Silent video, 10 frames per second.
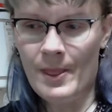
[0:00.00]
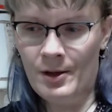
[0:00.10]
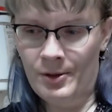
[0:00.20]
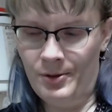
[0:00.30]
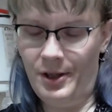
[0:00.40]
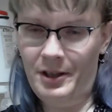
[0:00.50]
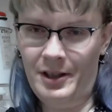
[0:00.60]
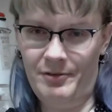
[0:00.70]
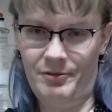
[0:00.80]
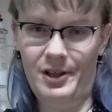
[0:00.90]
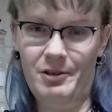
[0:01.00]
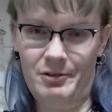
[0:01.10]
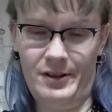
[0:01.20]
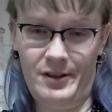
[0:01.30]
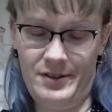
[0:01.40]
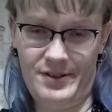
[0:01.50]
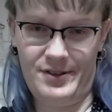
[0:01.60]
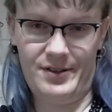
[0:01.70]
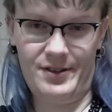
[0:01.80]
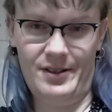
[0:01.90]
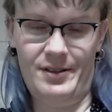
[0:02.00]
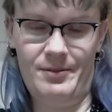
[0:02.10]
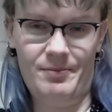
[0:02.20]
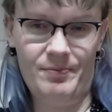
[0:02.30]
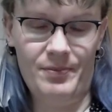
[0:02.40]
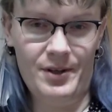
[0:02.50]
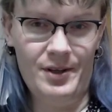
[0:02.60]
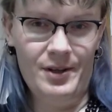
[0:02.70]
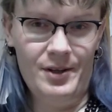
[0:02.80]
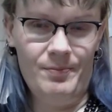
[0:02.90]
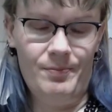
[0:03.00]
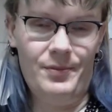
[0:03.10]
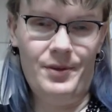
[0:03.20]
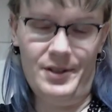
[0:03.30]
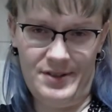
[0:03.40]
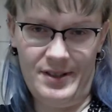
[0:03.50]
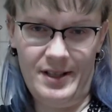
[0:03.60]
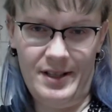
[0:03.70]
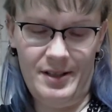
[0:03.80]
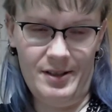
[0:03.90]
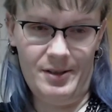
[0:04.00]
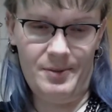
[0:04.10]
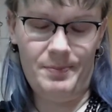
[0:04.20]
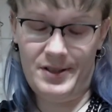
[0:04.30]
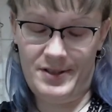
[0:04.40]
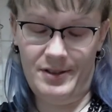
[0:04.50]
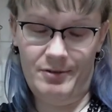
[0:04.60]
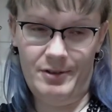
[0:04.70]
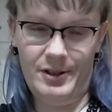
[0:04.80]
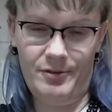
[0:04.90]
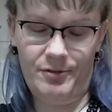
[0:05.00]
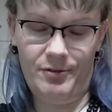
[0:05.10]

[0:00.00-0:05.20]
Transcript: I have noticed as a person with